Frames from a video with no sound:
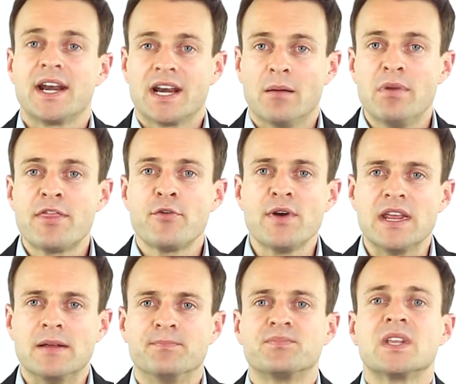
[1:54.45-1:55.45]
Number
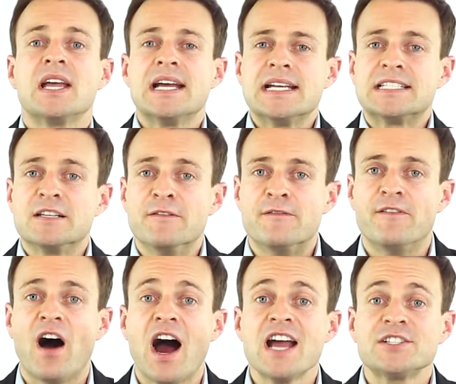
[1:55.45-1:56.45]
3,
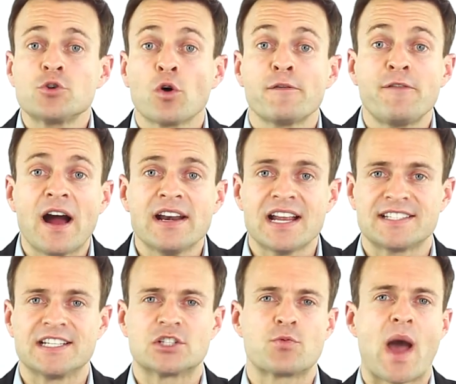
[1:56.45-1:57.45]
devise your
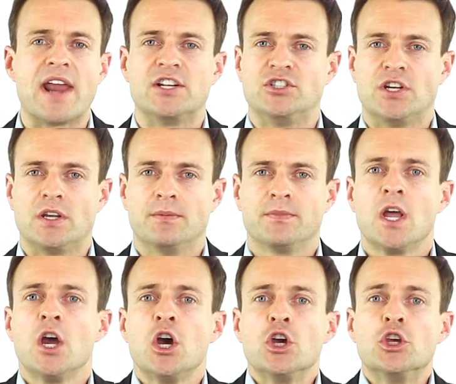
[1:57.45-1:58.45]
financing strategy.
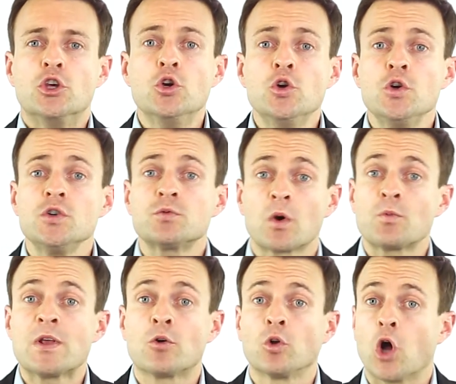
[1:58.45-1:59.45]
Use what
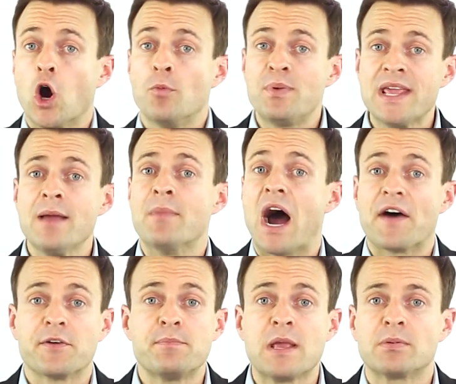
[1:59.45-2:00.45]
we call OPM,
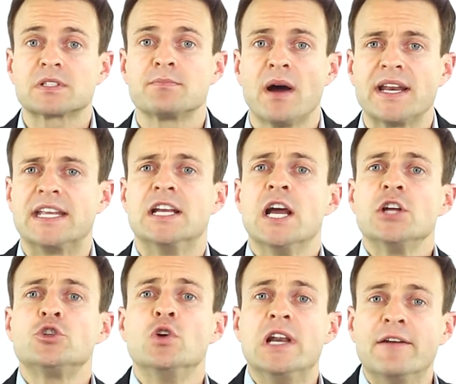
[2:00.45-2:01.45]
other people's money,
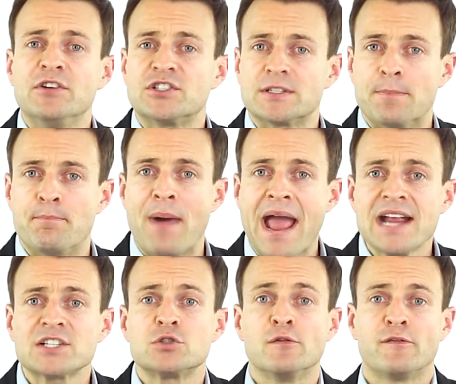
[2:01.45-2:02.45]
to leverage the
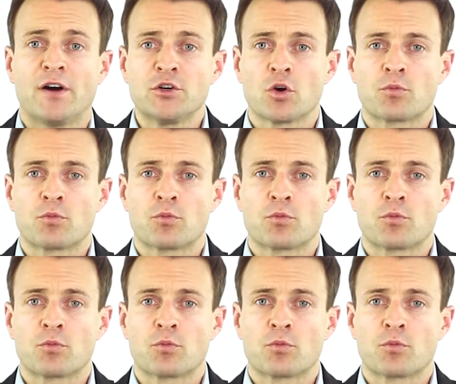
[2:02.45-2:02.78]
banks to fund